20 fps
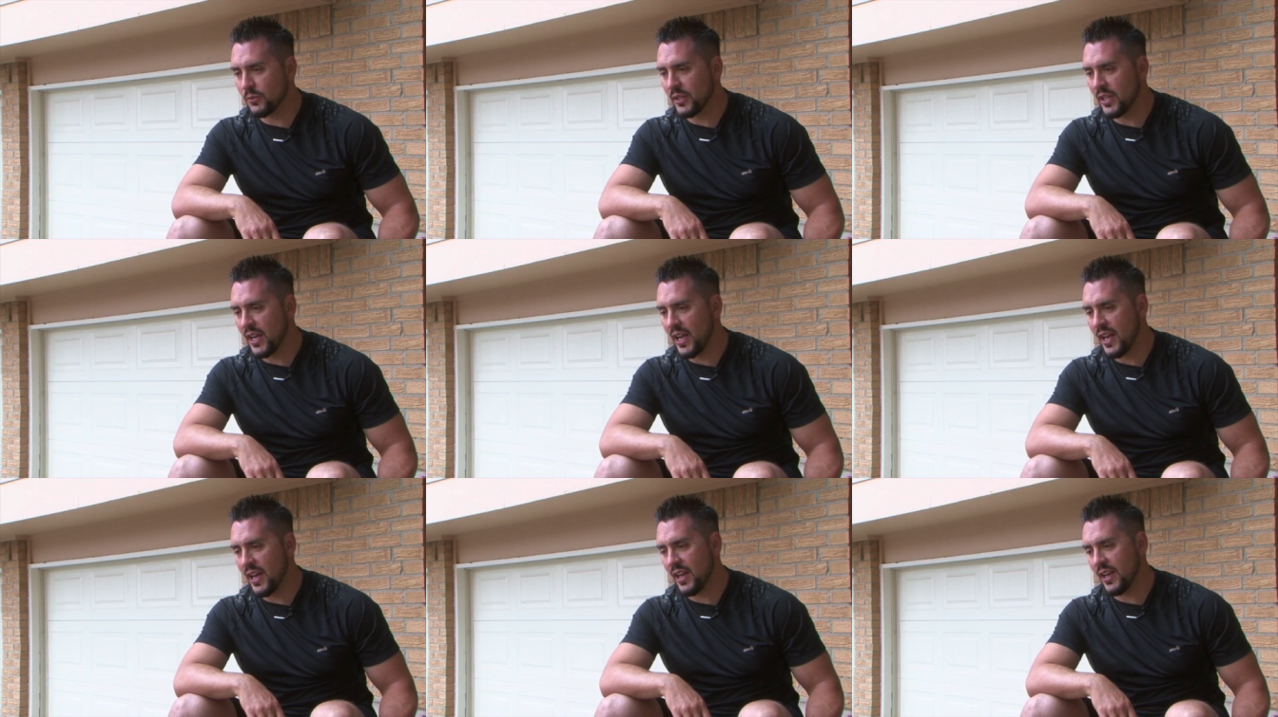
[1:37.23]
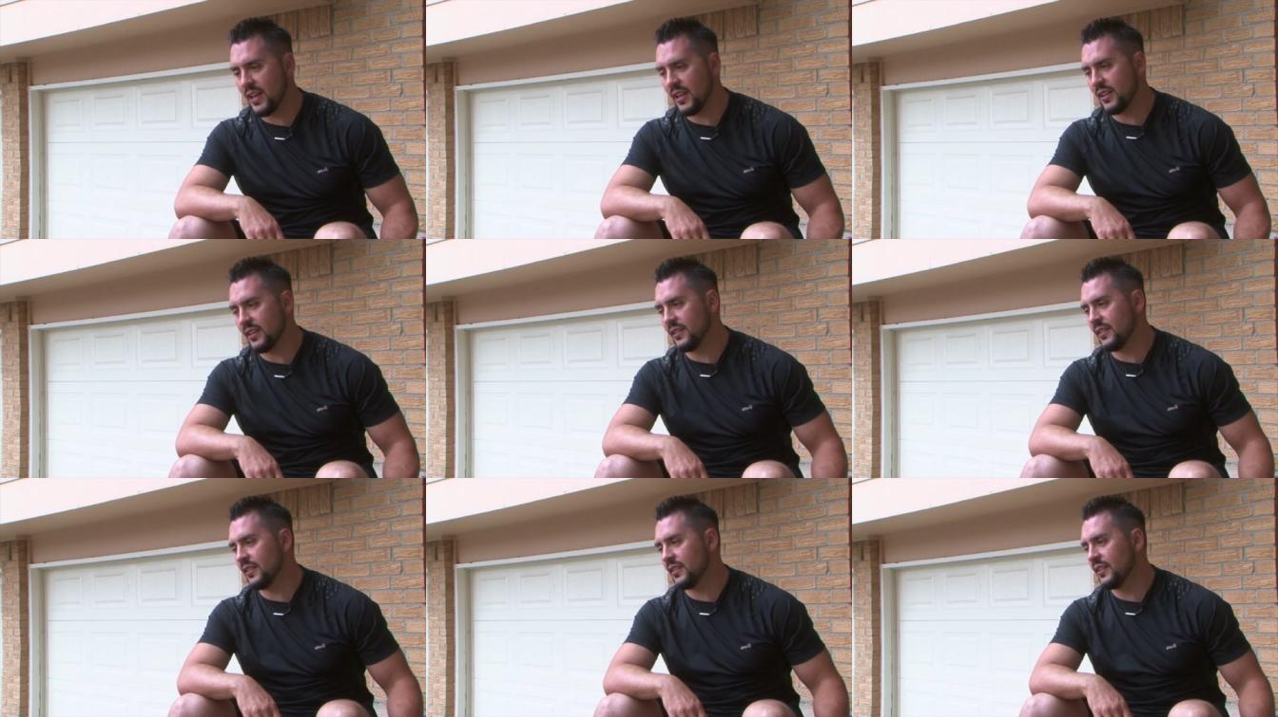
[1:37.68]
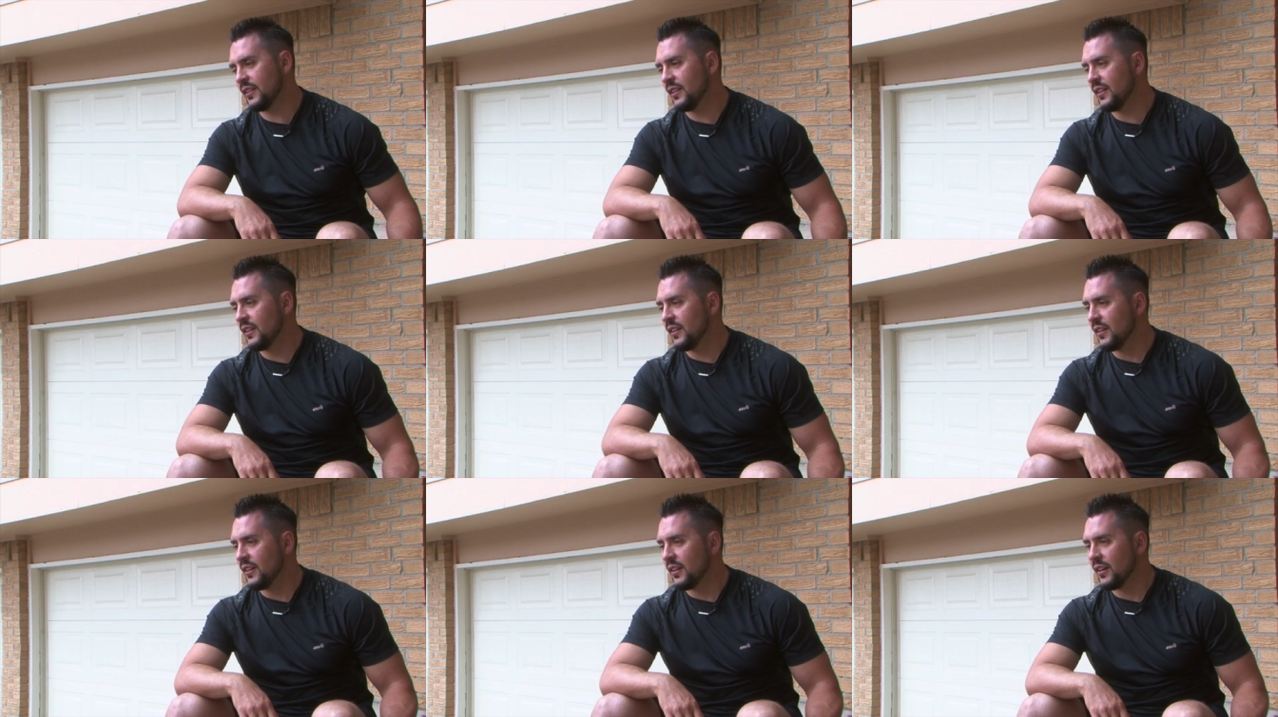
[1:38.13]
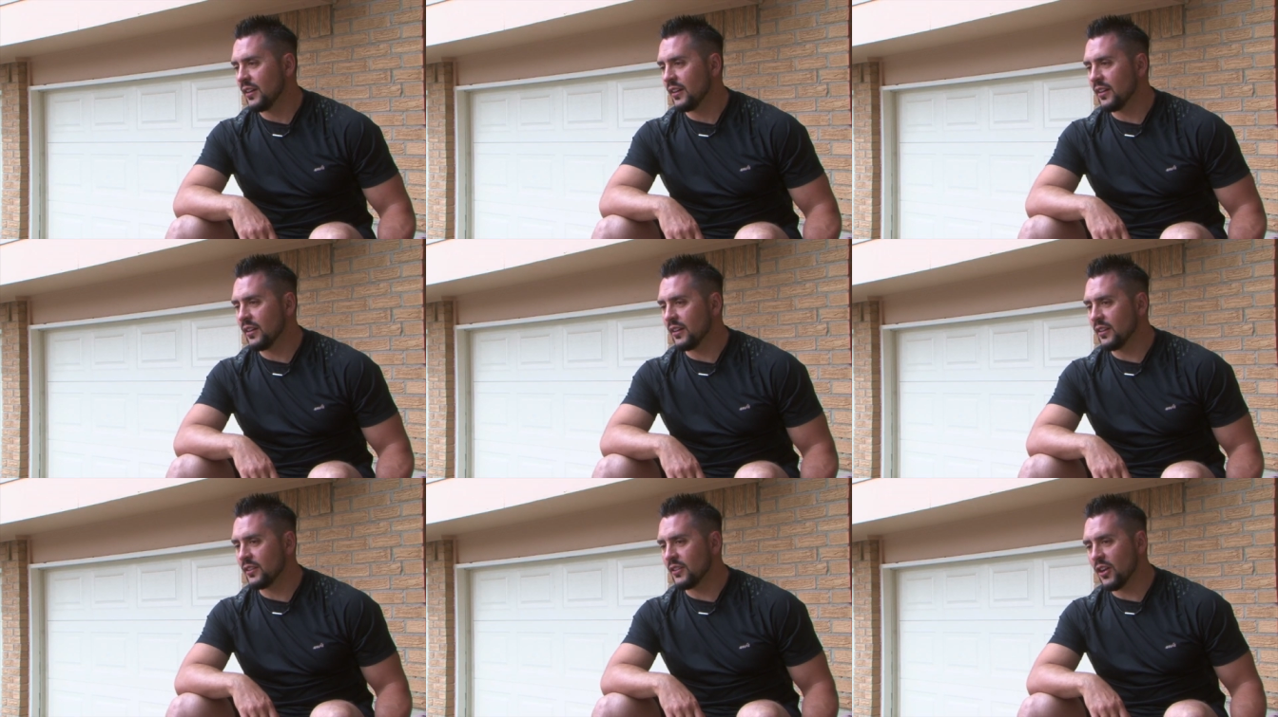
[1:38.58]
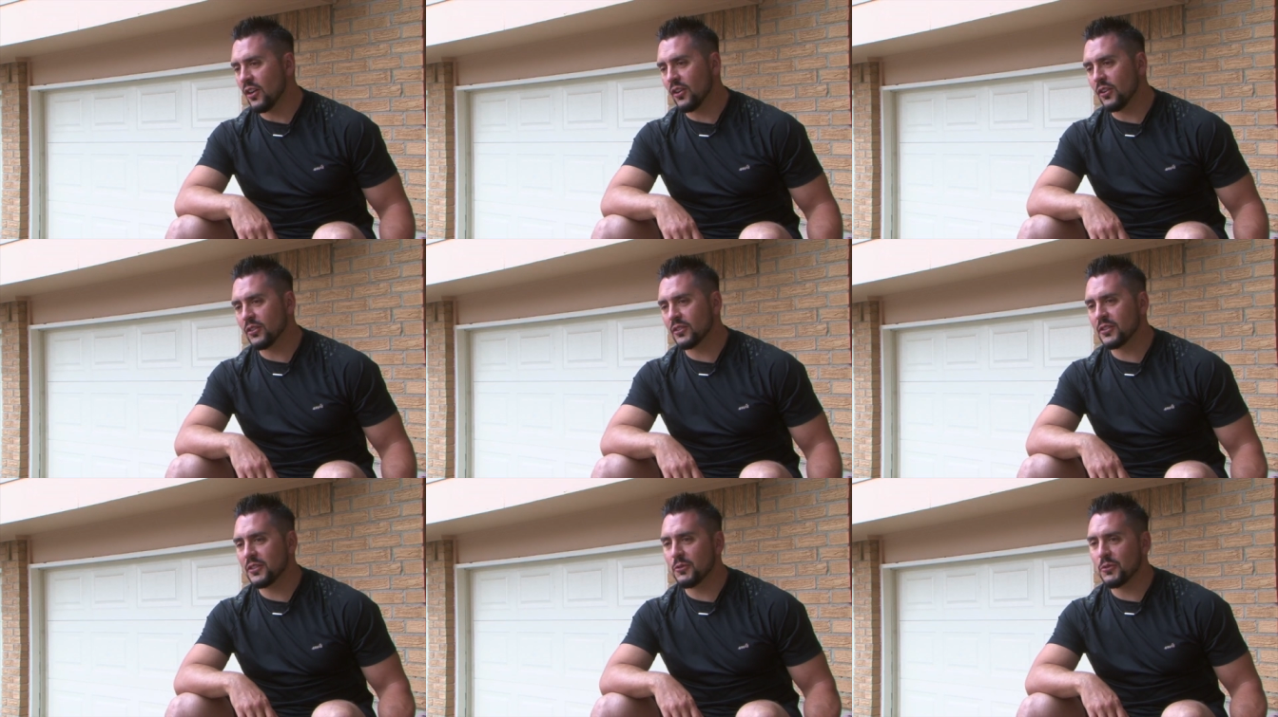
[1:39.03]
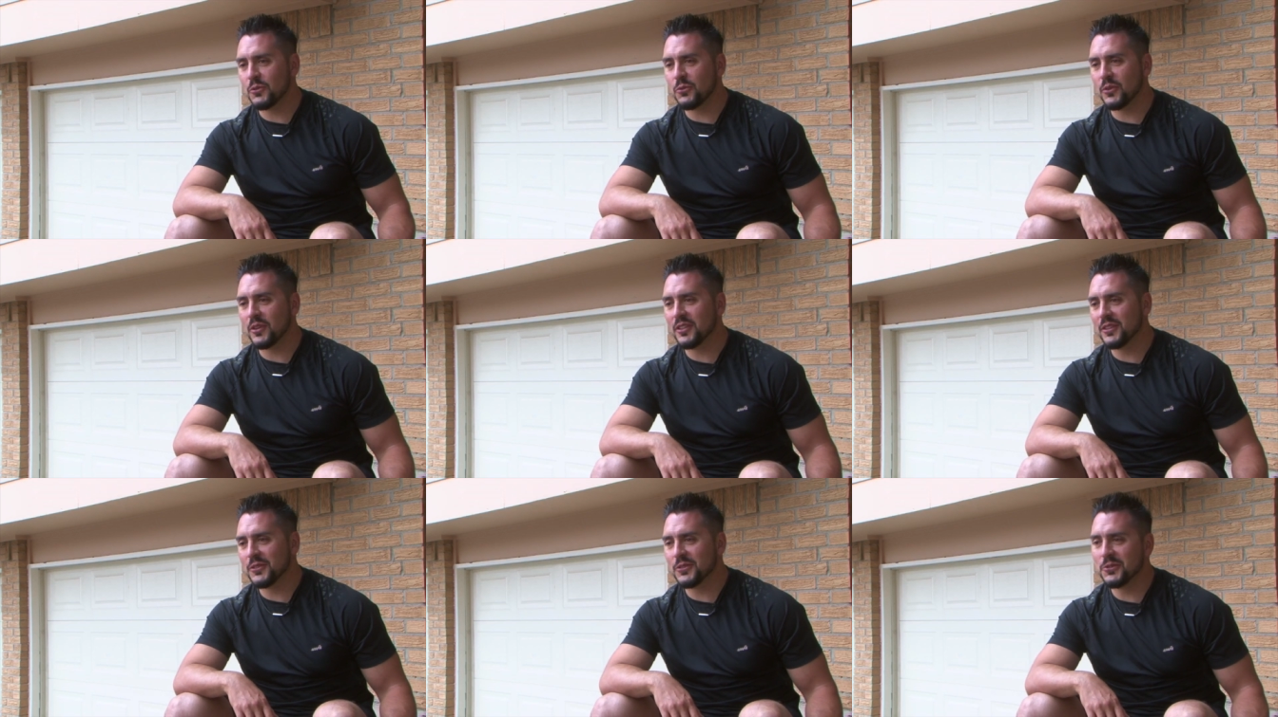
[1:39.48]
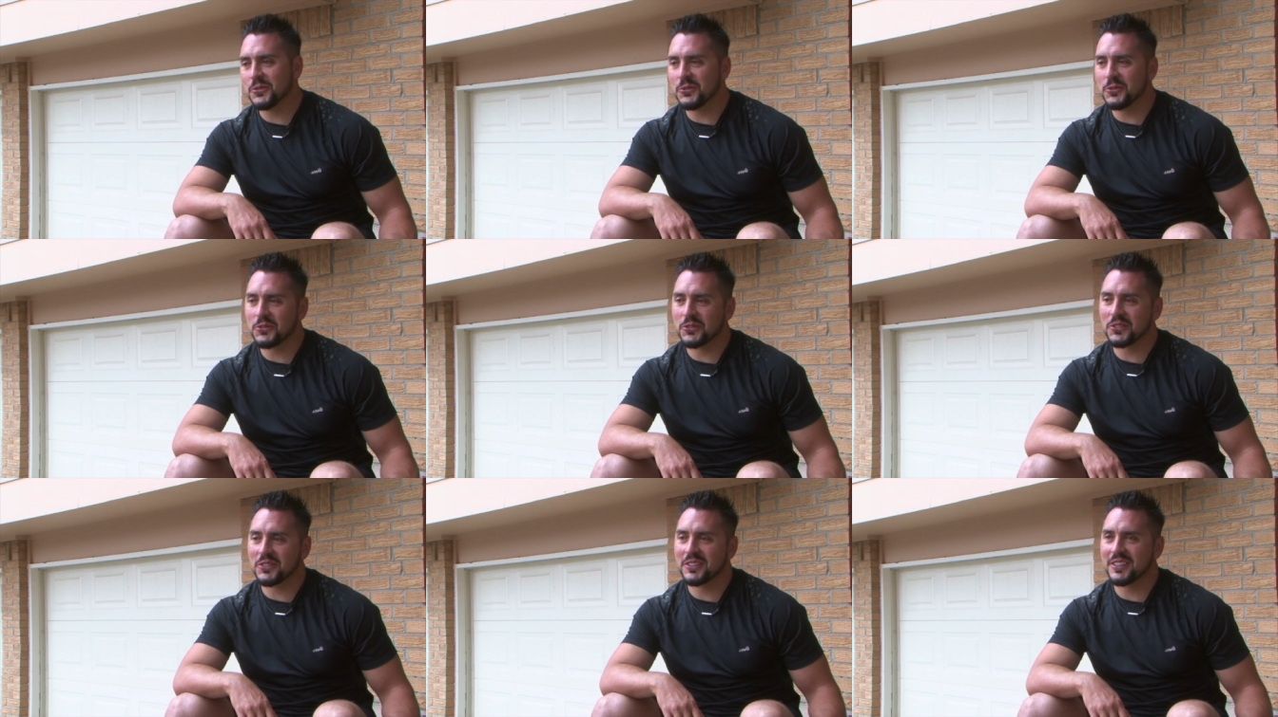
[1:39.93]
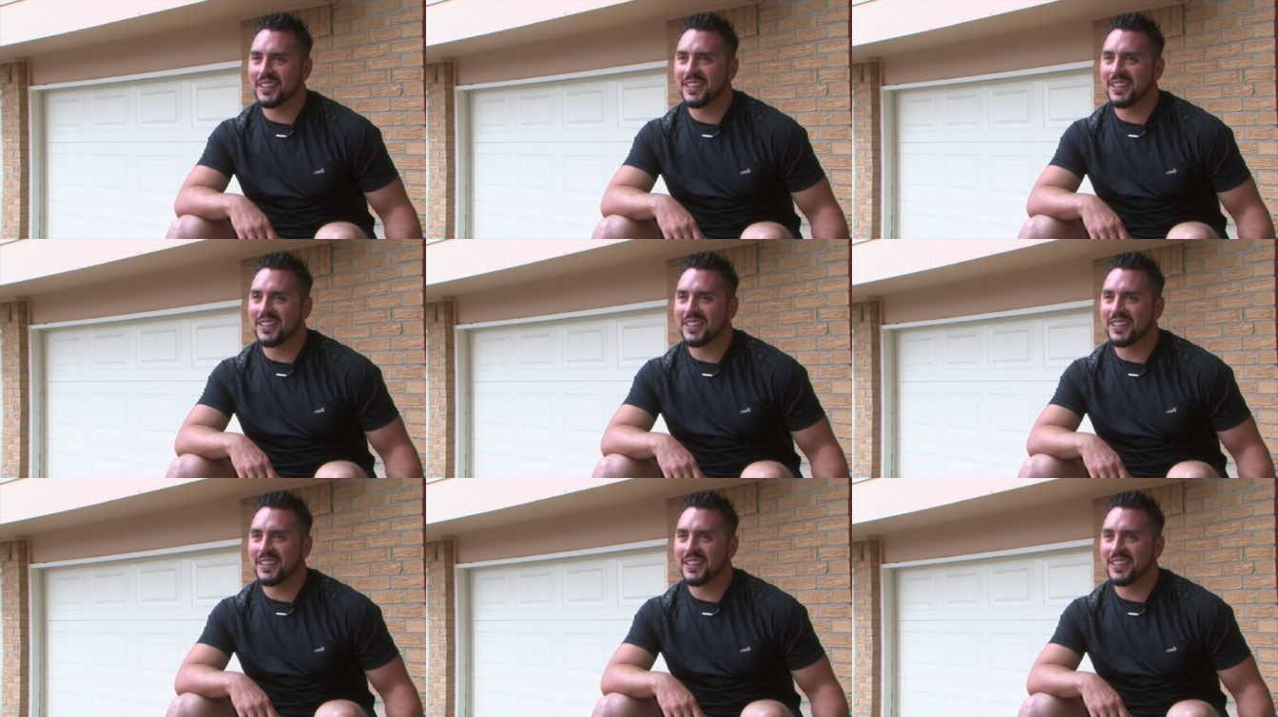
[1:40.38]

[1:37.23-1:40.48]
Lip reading: We had dogs that would run loose,